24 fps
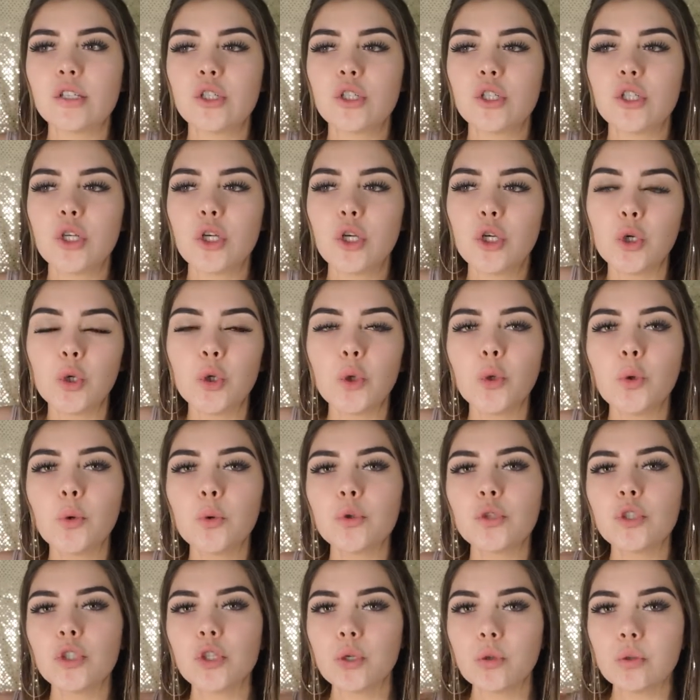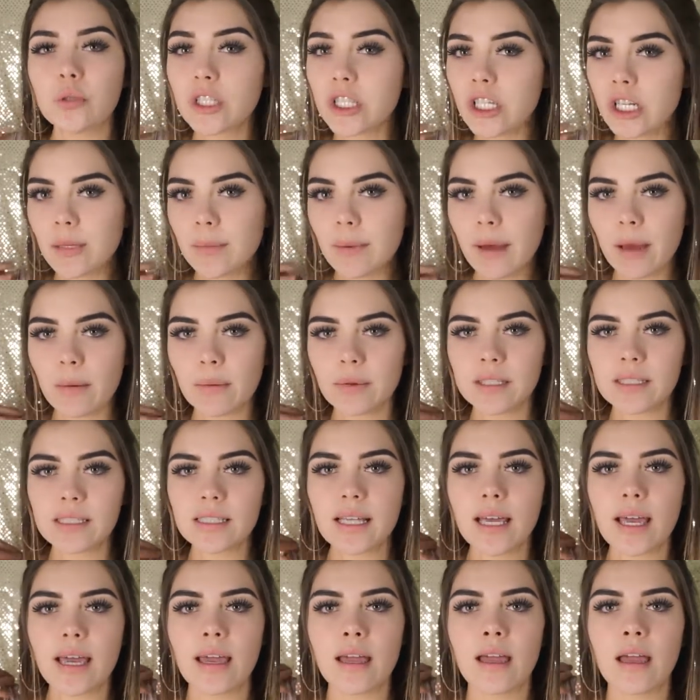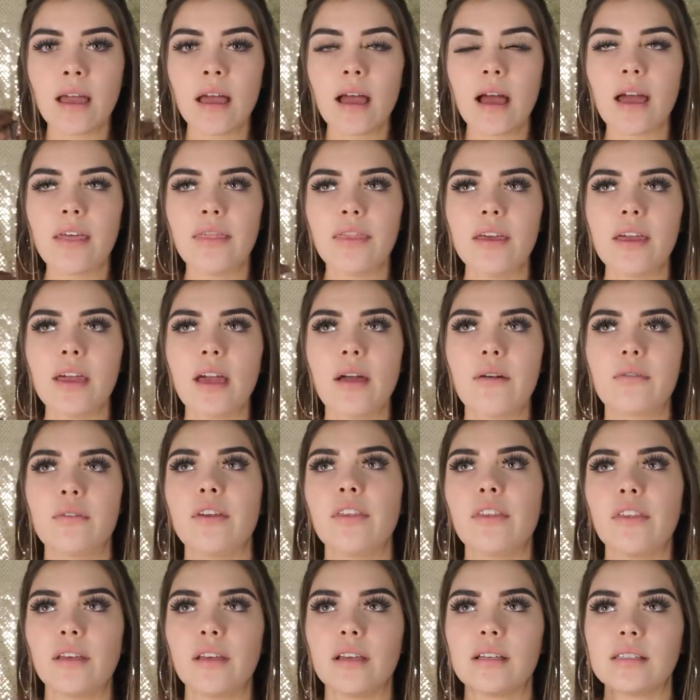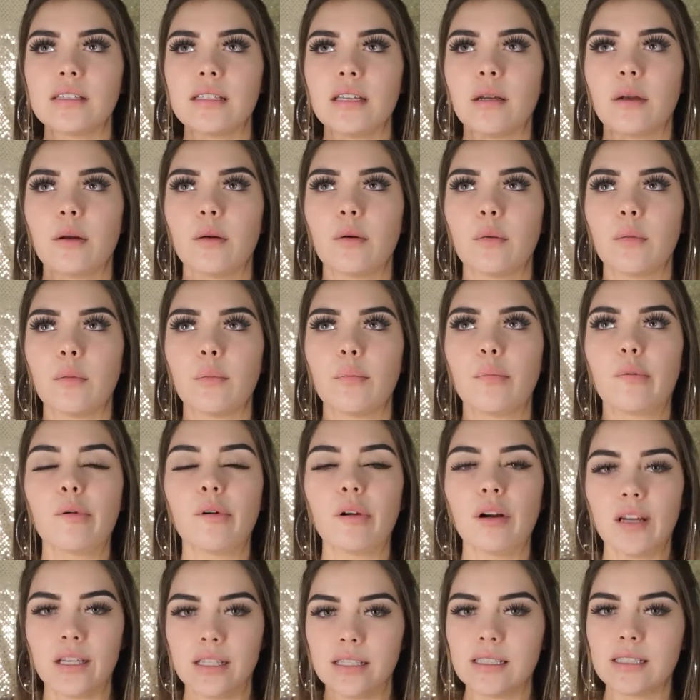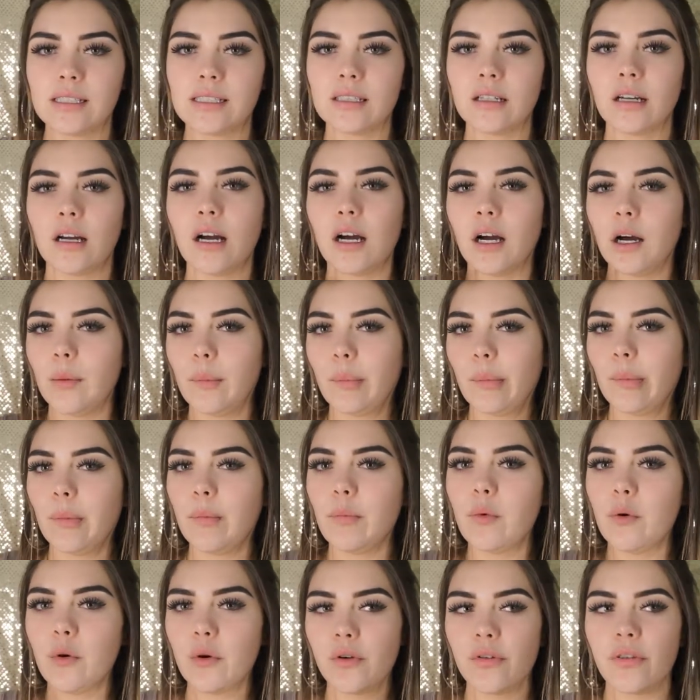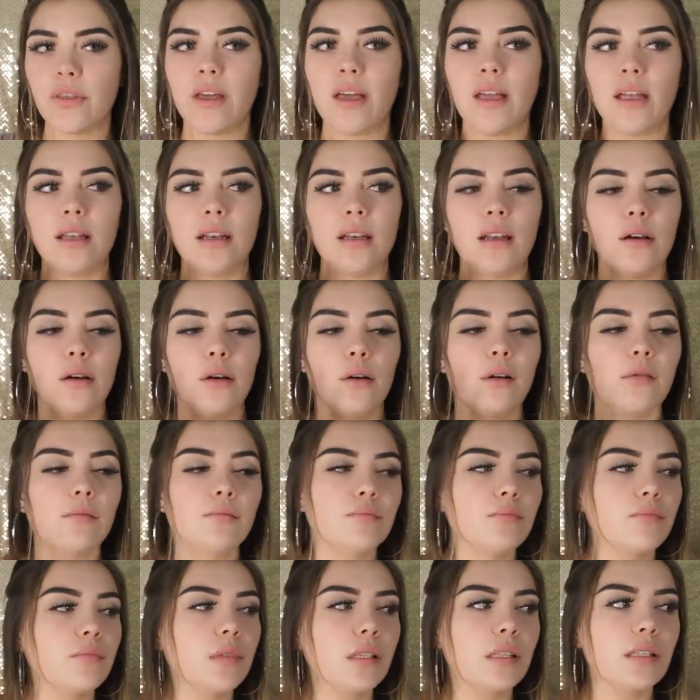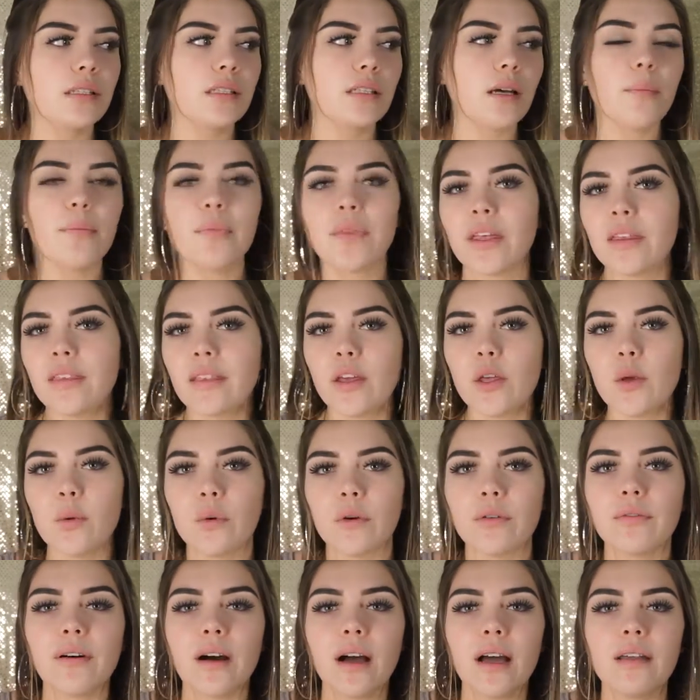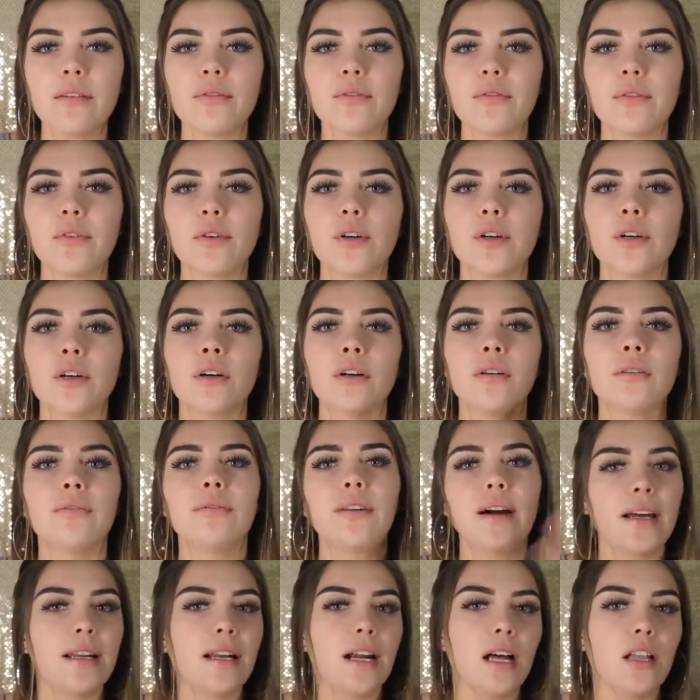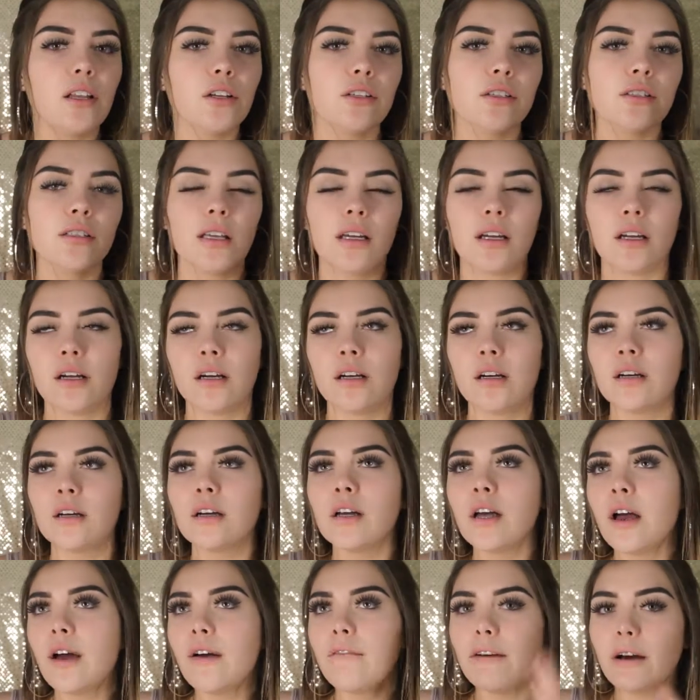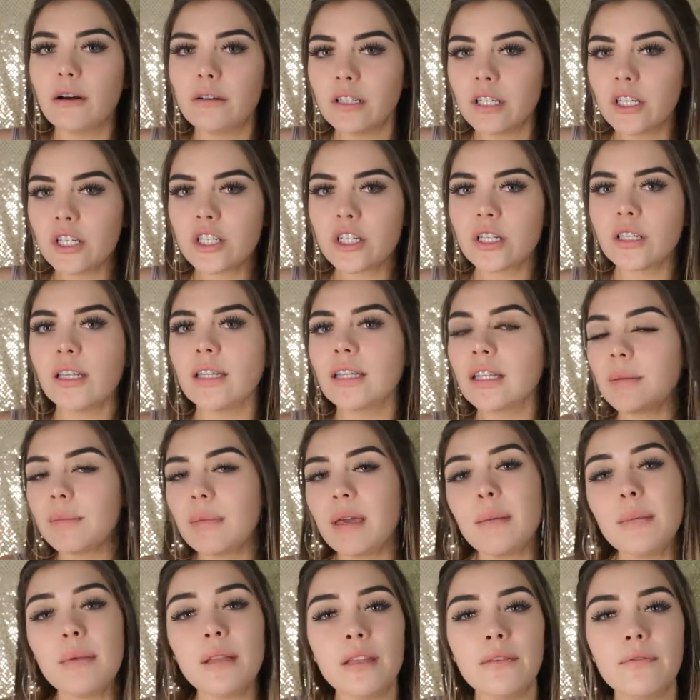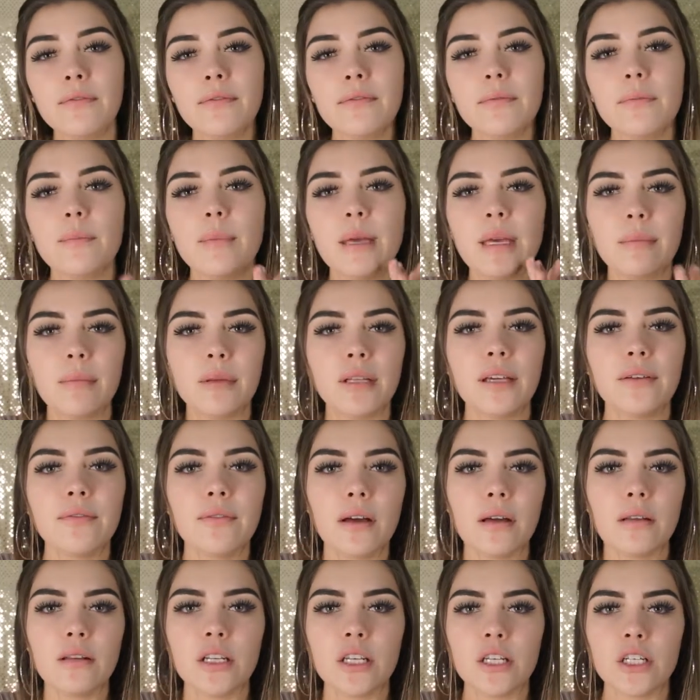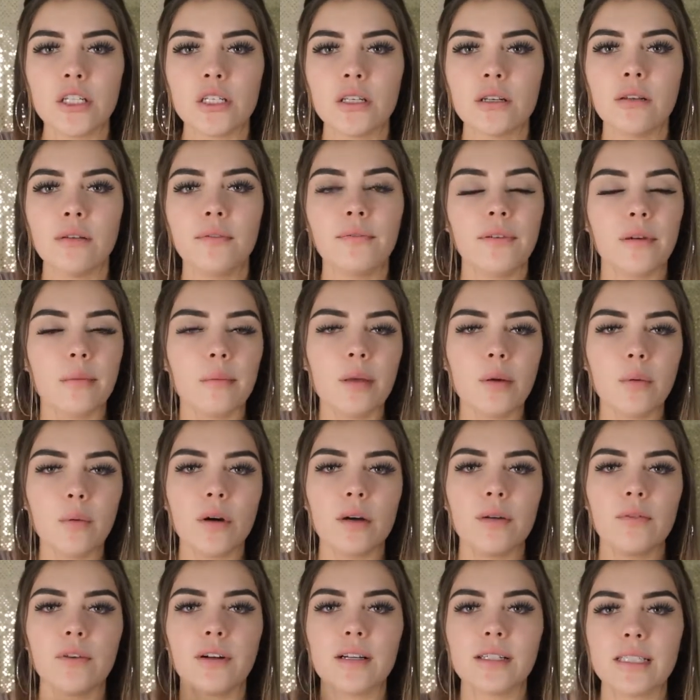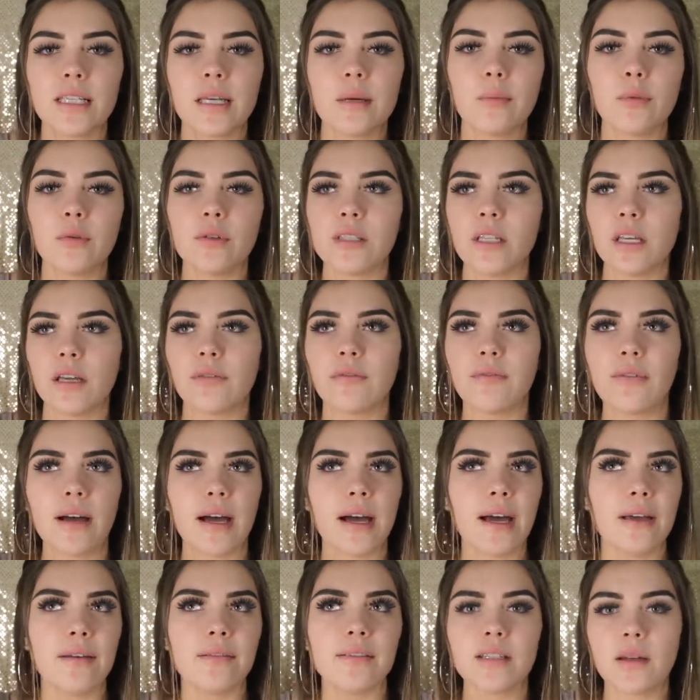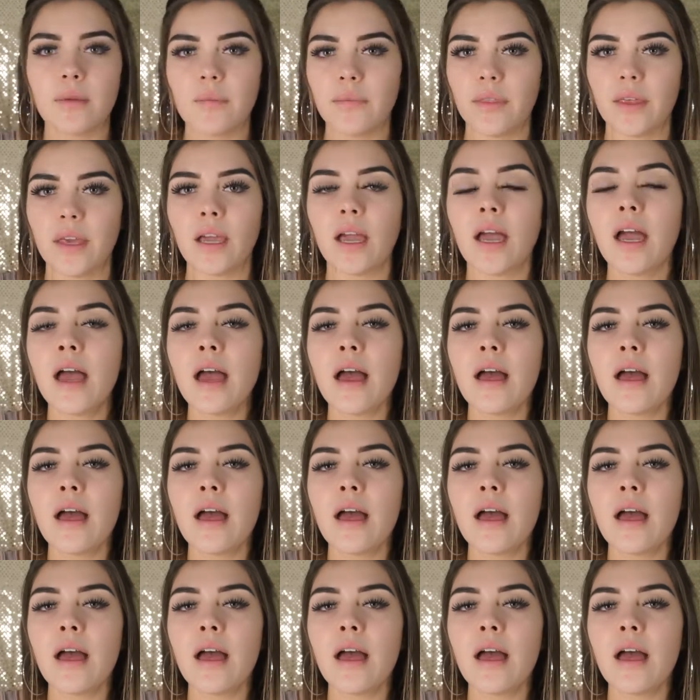too cheap, I would say. I think everything is like priced up more than something that you would find for $5. Like a foundation like the Maybelline foundation, the Fit Me one, for example, is like $5 something.